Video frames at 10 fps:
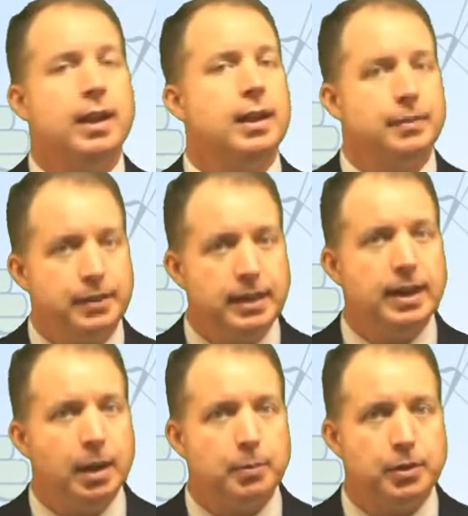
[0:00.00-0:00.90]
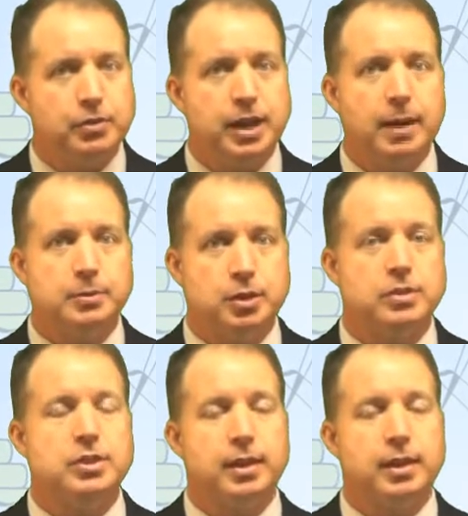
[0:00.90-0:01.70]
And if you need help with your job search,